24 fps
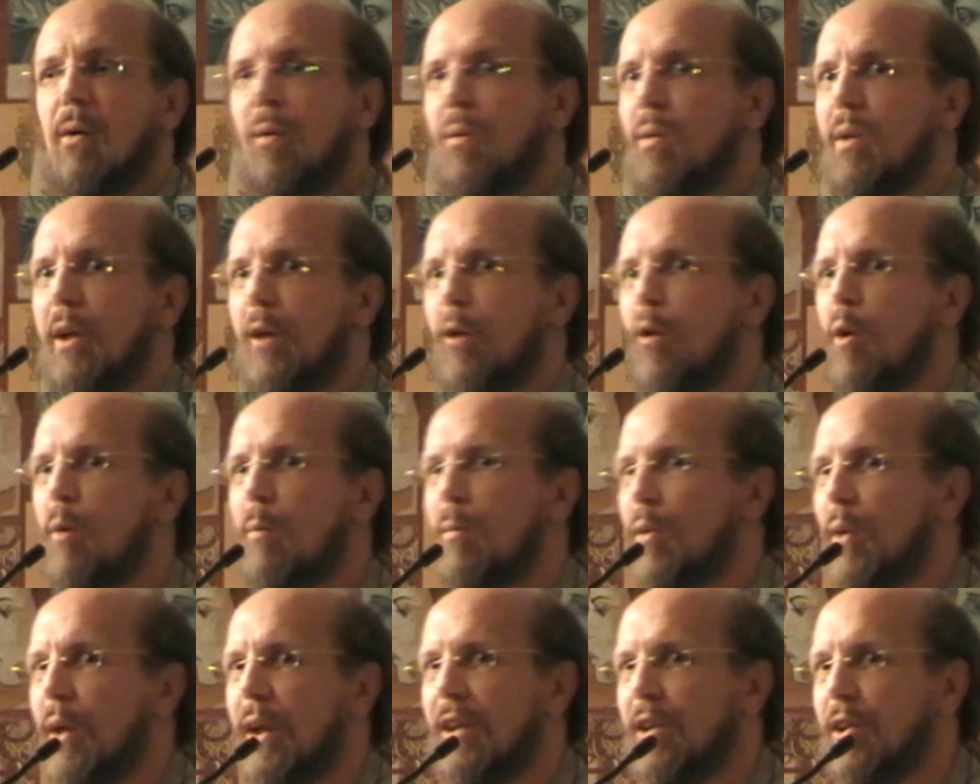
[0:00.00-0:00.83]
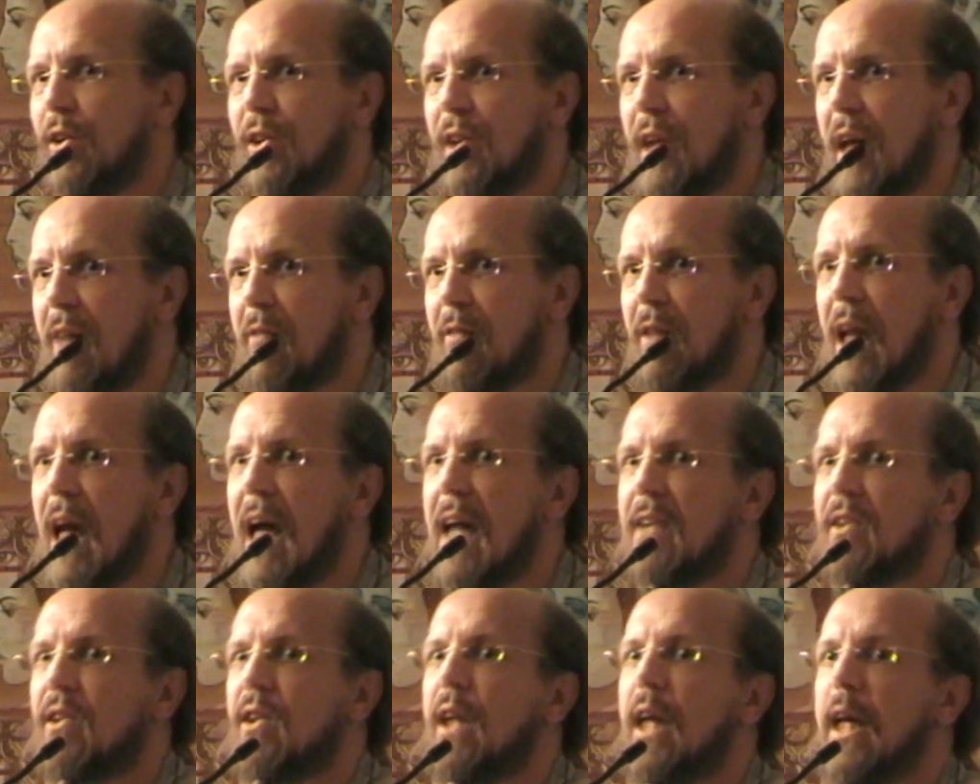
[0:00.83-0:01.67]
Only corporations have
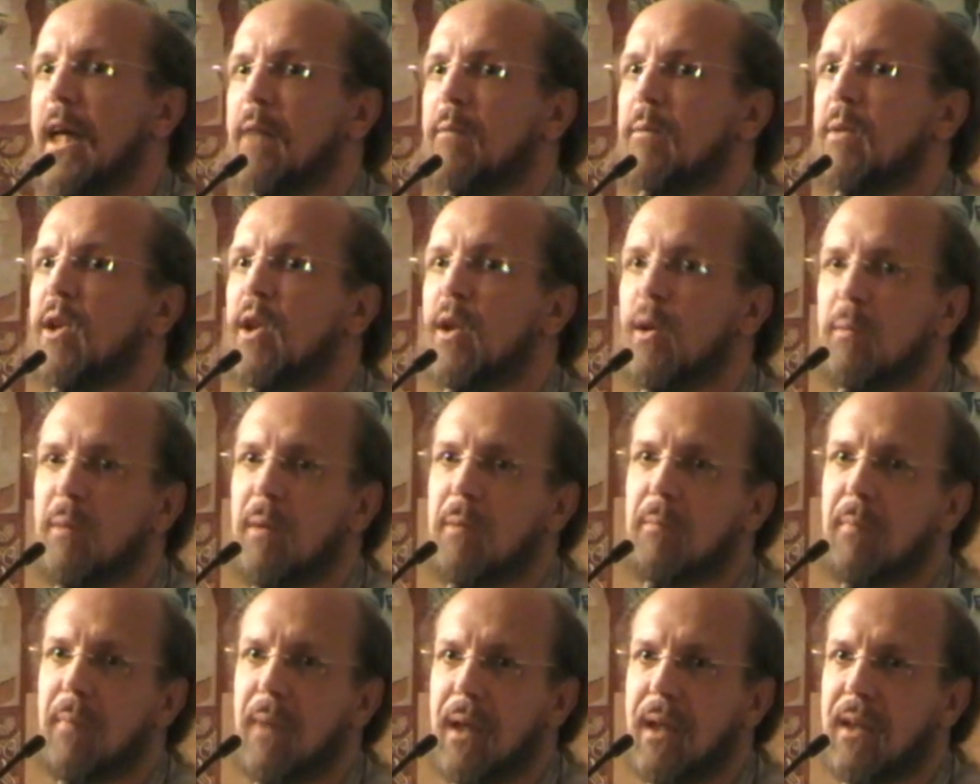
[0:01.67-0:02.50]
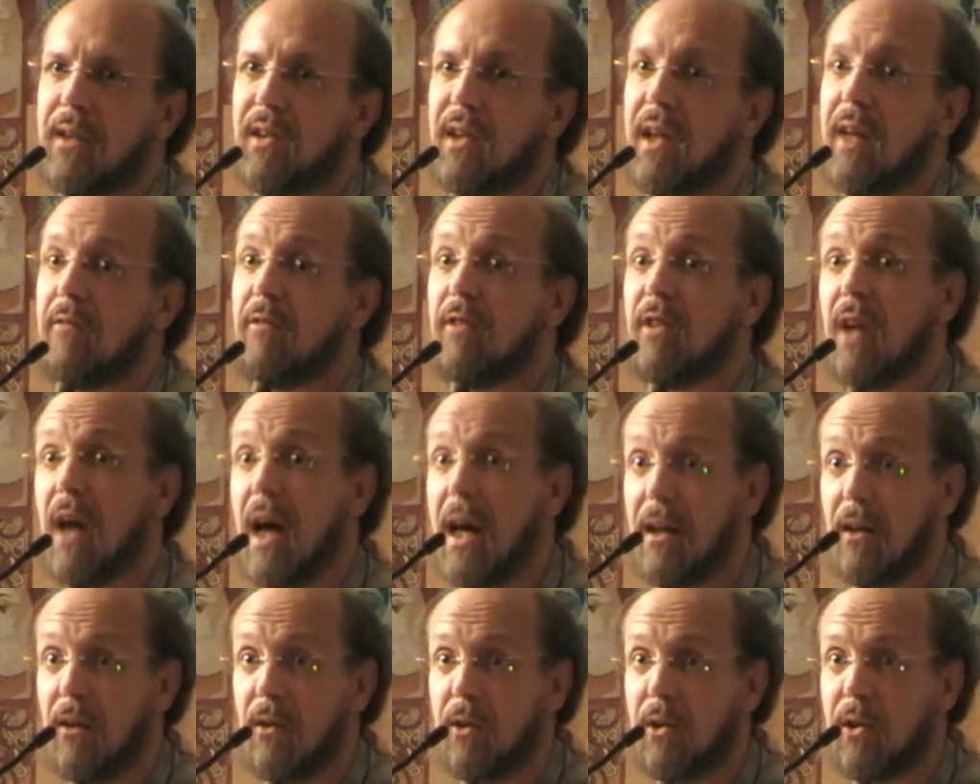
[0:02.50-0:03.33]
last names, human beings have
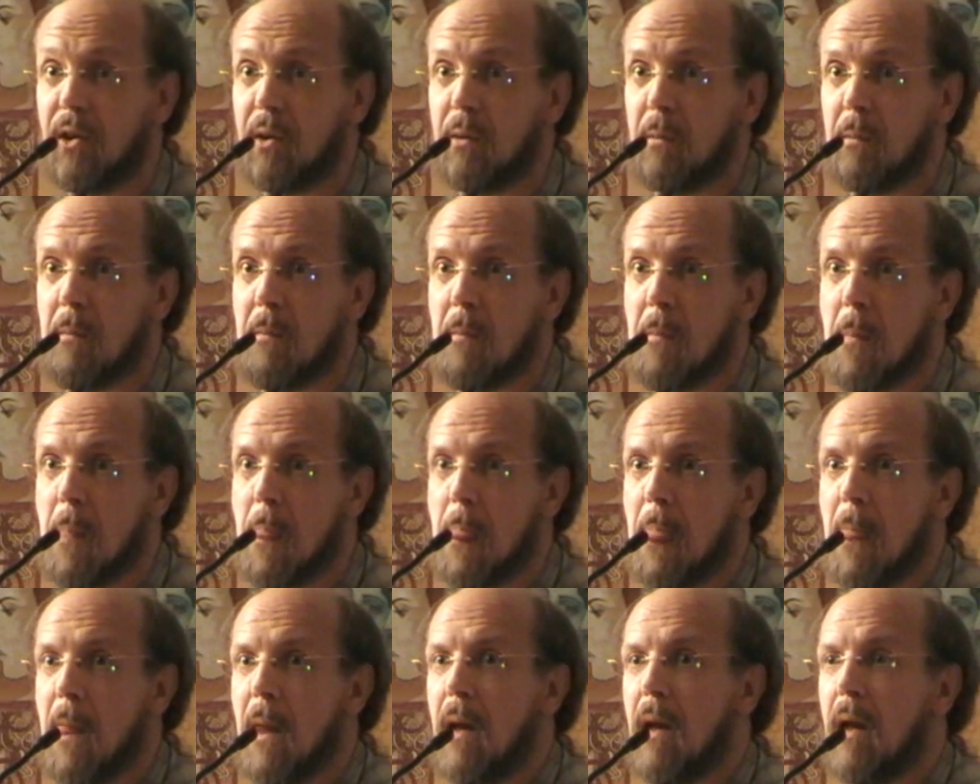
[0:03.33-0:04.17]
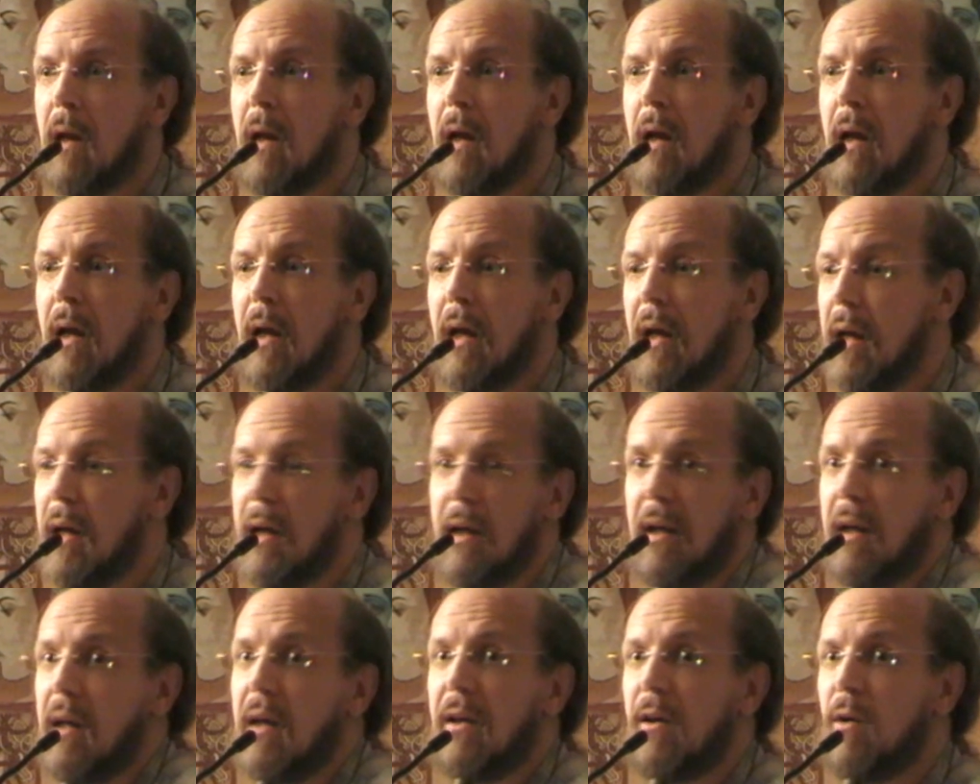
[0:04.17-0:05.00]
titles.
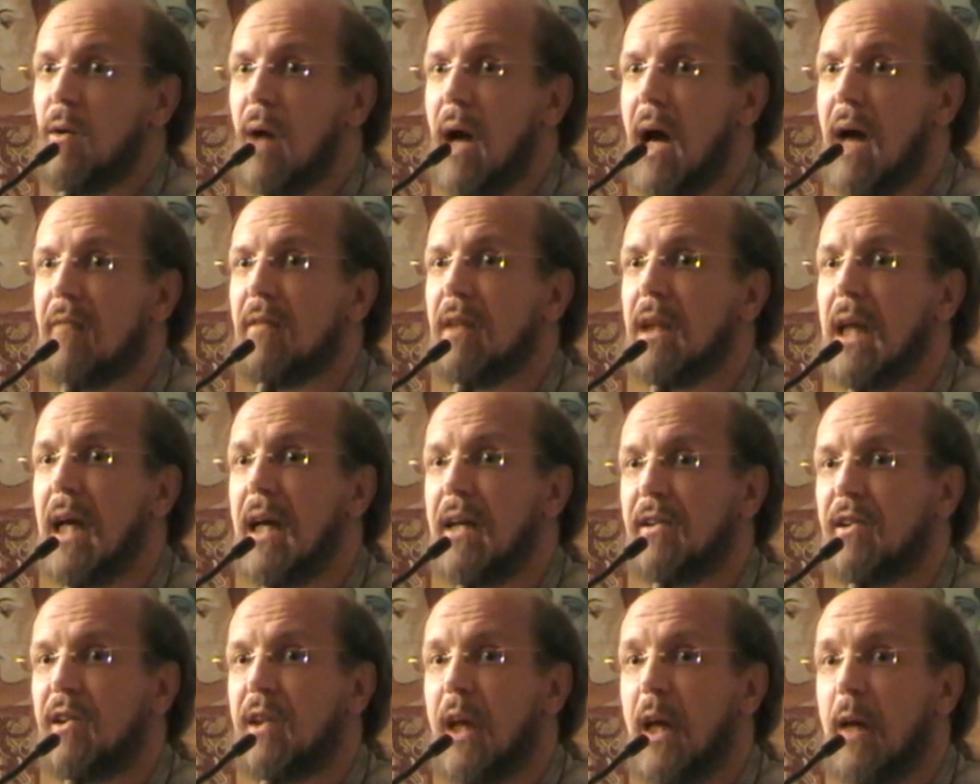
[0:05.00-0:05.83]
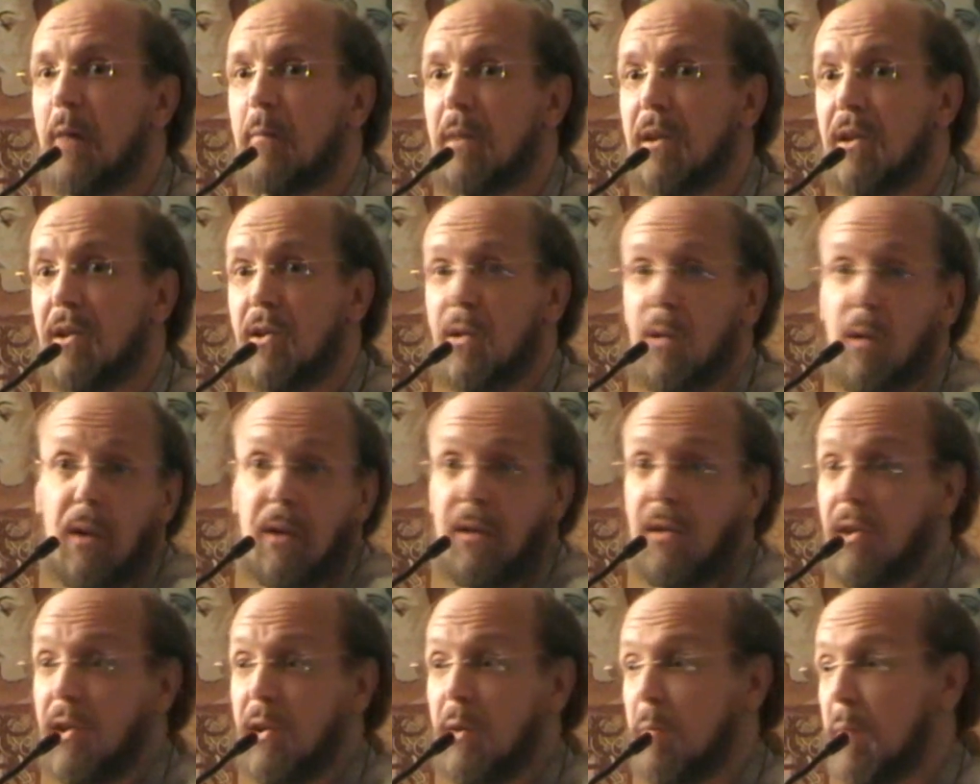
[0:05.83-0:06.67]
And I don't have a last name, and so I
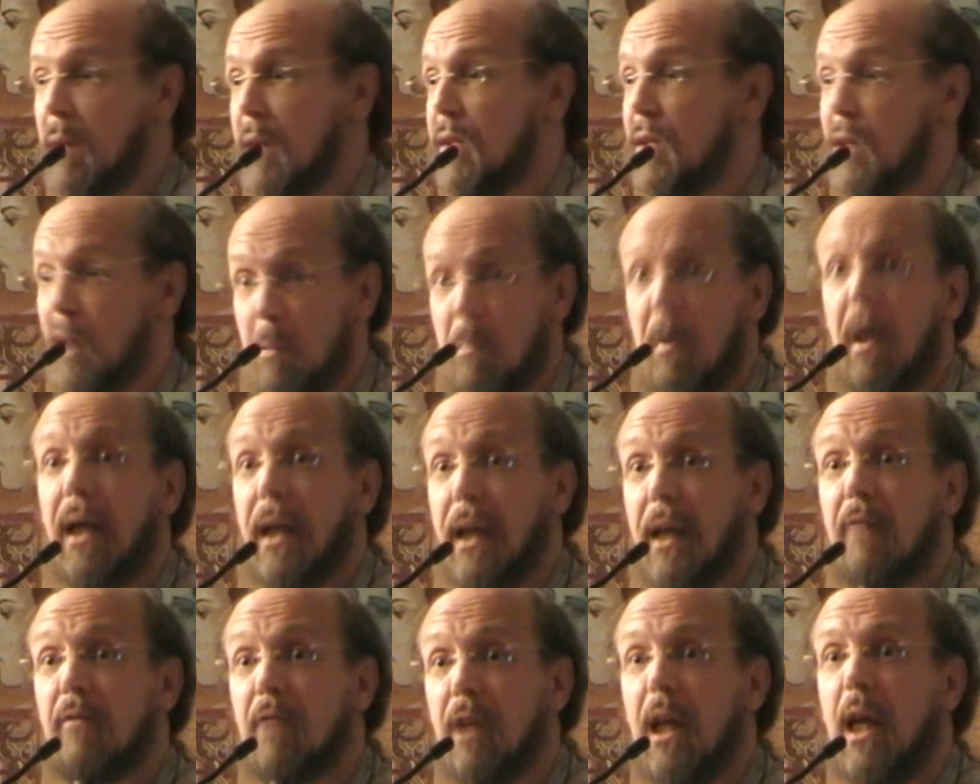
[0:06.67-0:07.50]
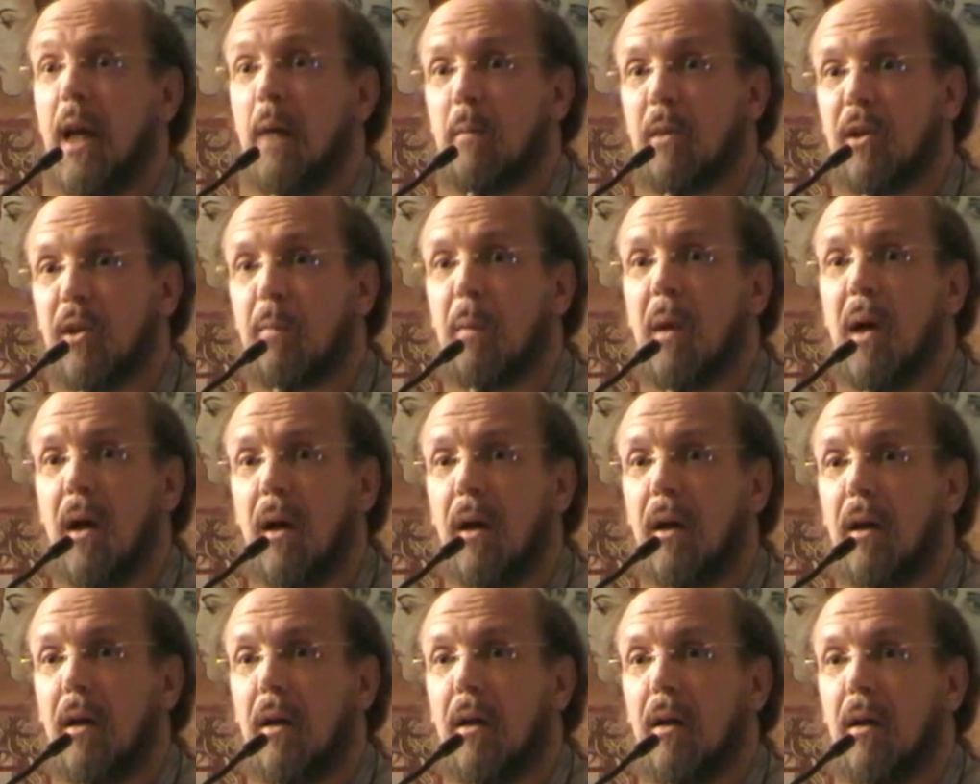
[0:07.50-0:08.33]
simply say, my given name is Mark.
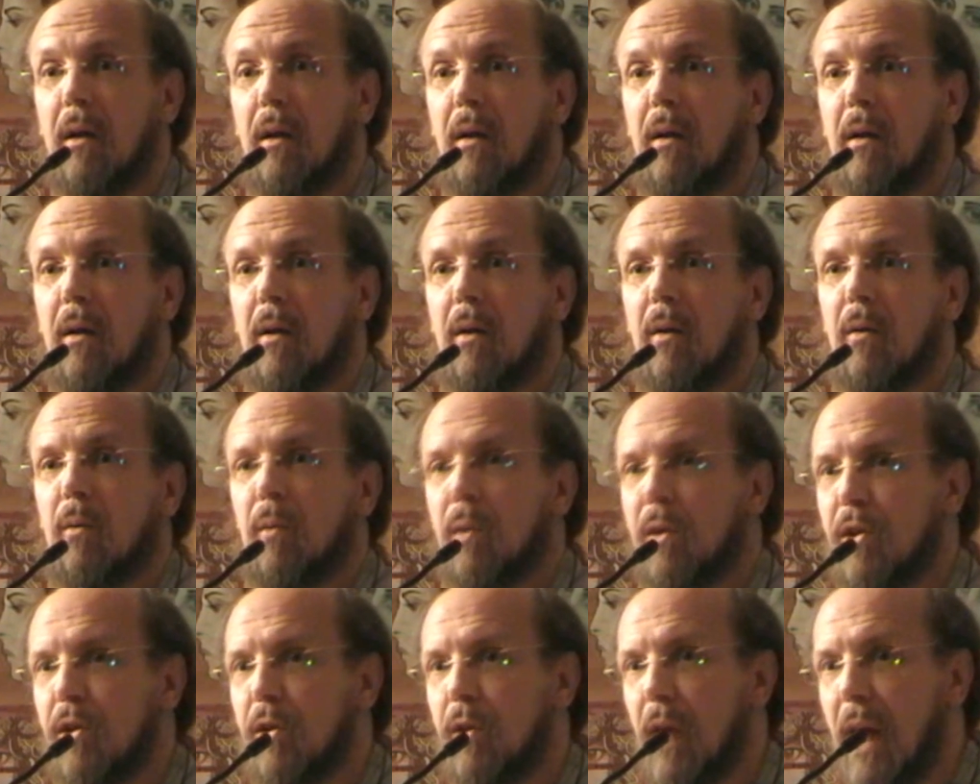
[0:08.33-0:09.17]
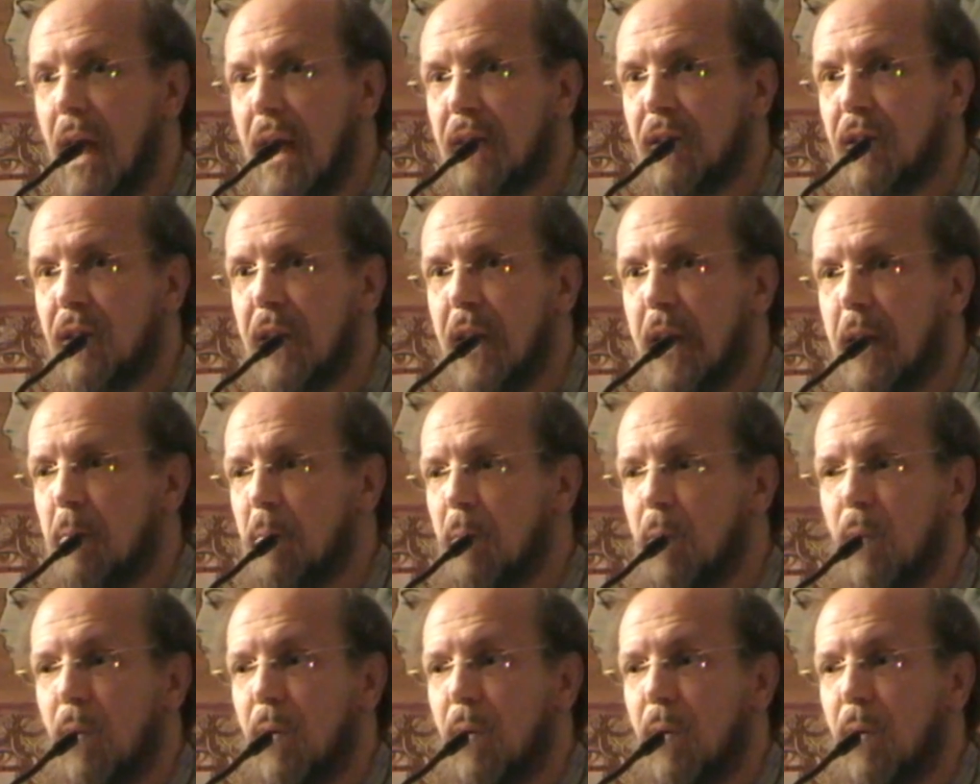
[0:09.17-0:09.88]
What's your last name?